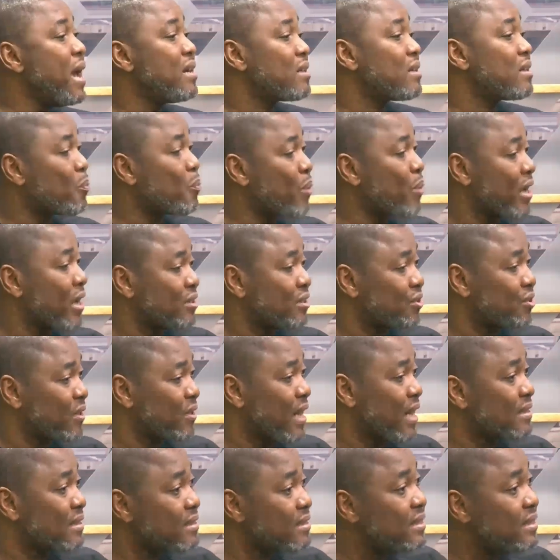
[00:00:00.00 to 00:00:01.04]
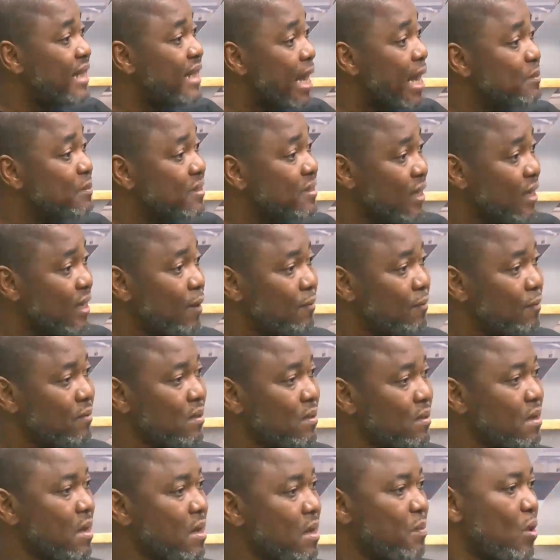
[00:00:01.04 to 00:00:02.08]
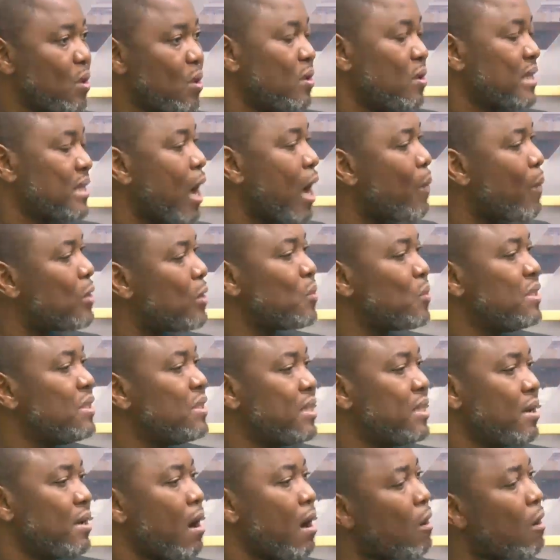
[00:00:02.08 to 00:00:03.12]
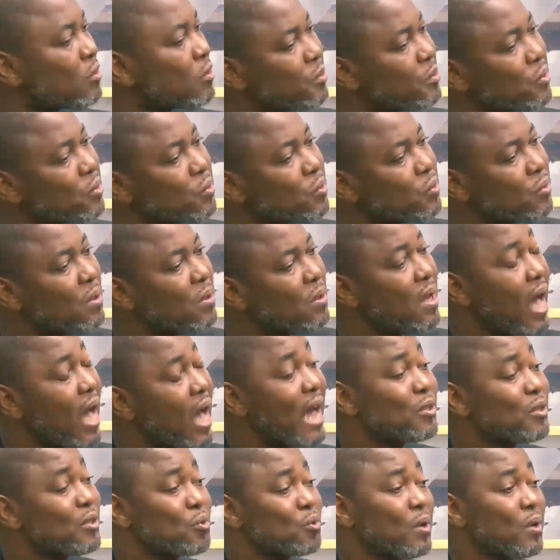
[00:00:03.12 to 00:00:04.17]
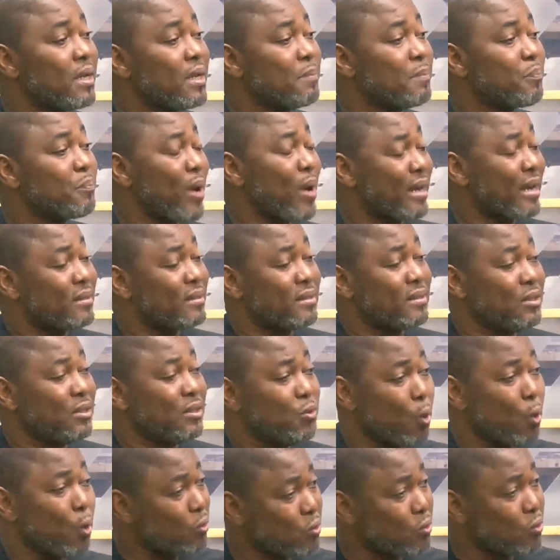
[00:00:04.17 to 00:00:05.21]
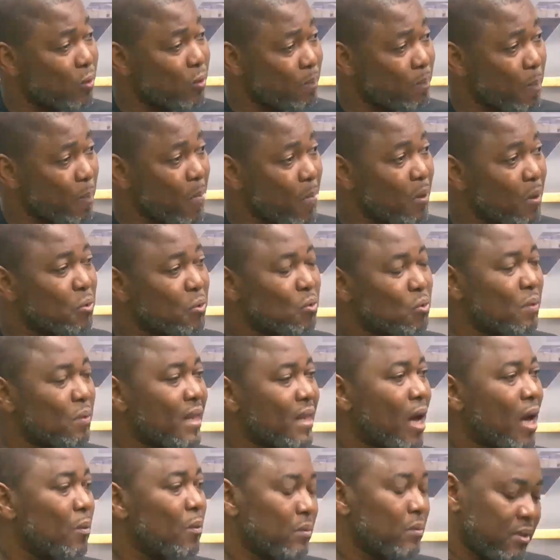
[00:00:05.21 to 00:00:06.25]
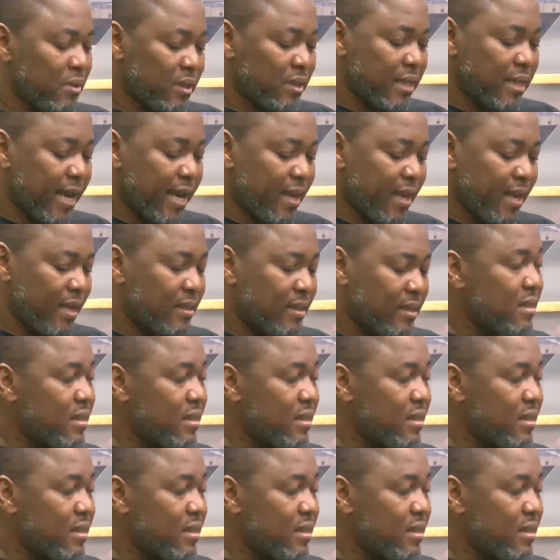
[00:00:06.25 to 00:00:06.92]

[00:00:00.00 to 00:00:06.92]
practitioners themselves. Because I went to a general hospital, I saw a practicing doctor. So now, check, it is the